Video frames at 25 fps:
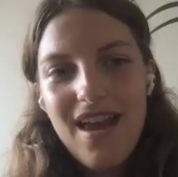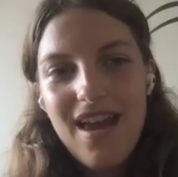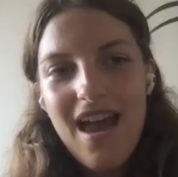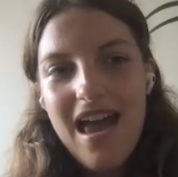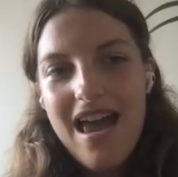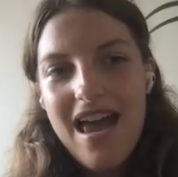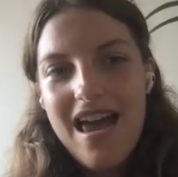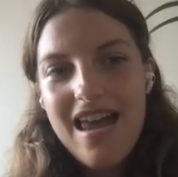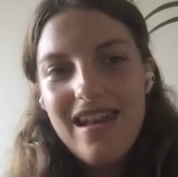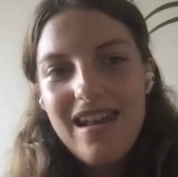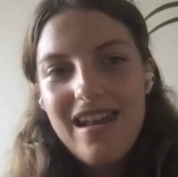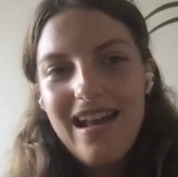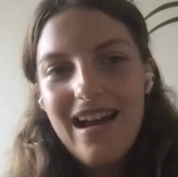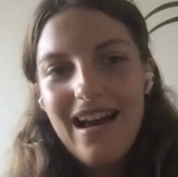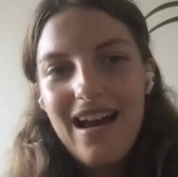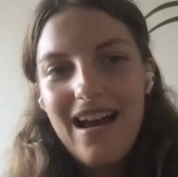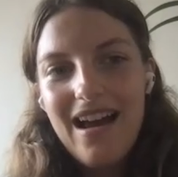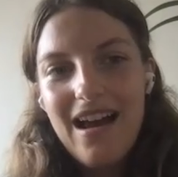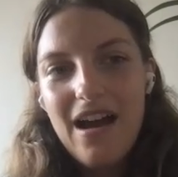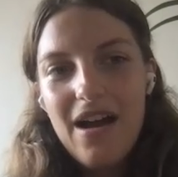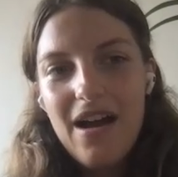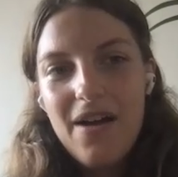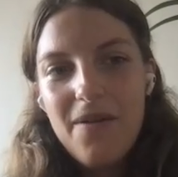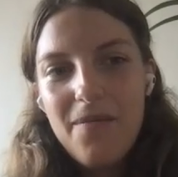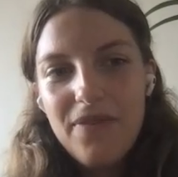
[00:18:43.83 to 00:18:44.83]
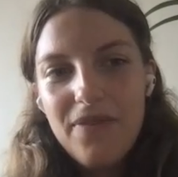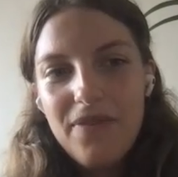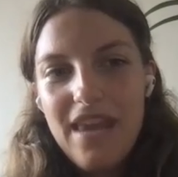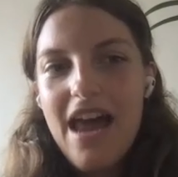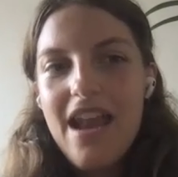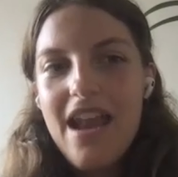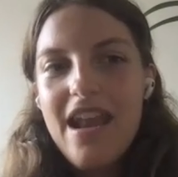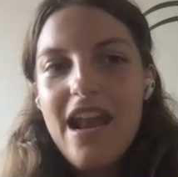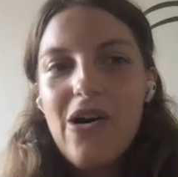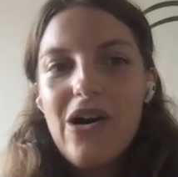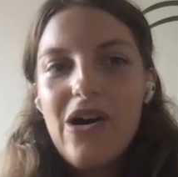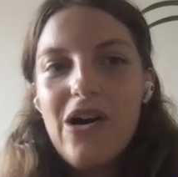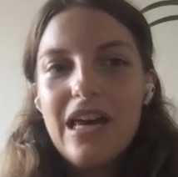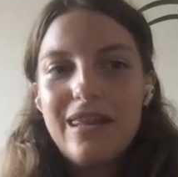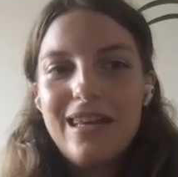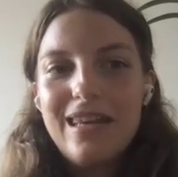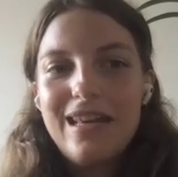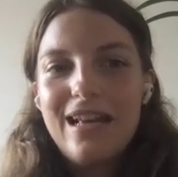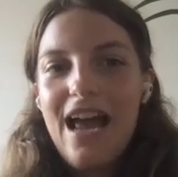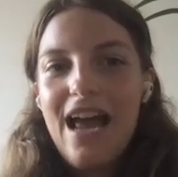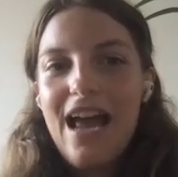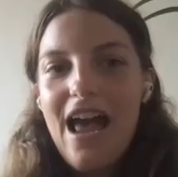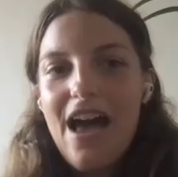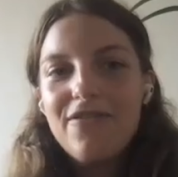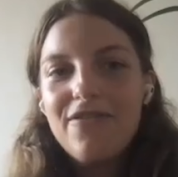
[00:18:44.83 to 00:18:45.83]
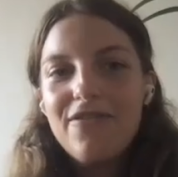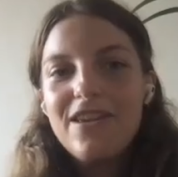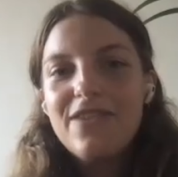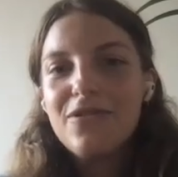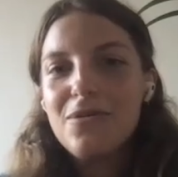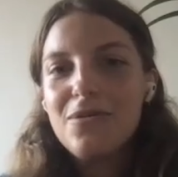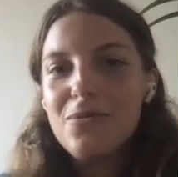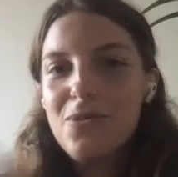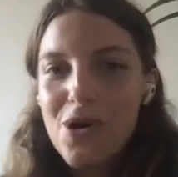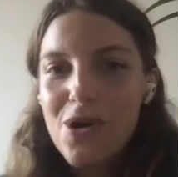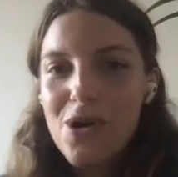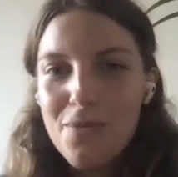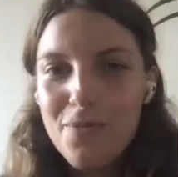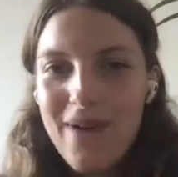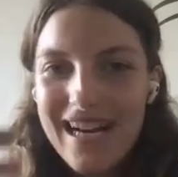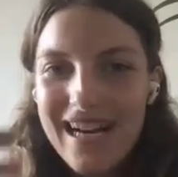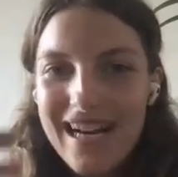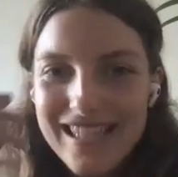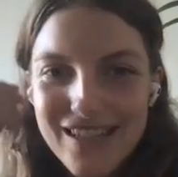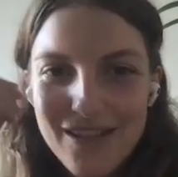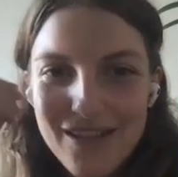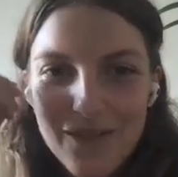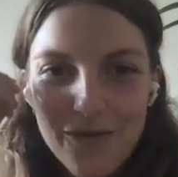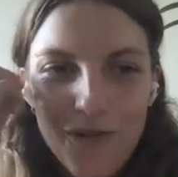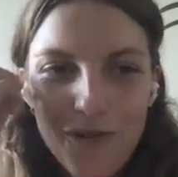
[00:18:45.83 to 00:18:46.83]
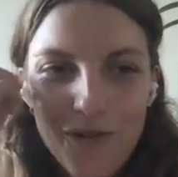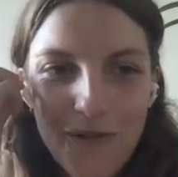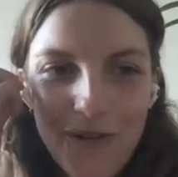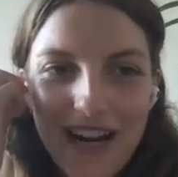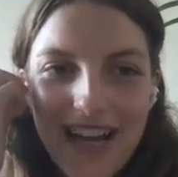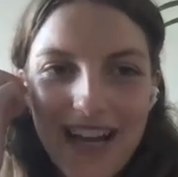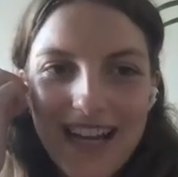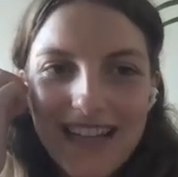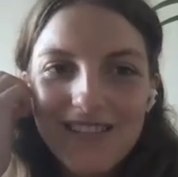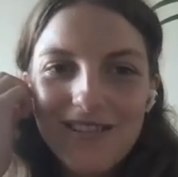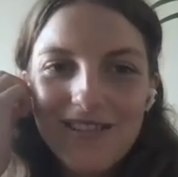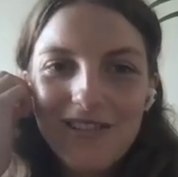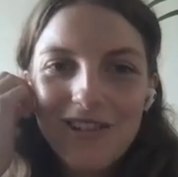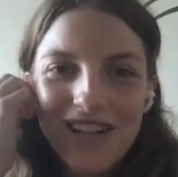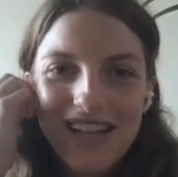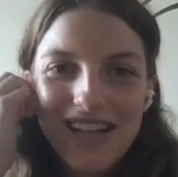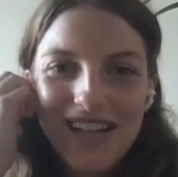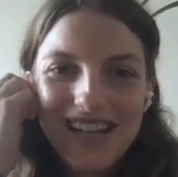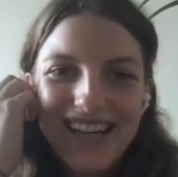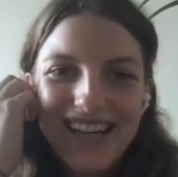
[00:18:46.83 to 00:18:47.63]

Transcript: And now I think I have even more passion for what I do.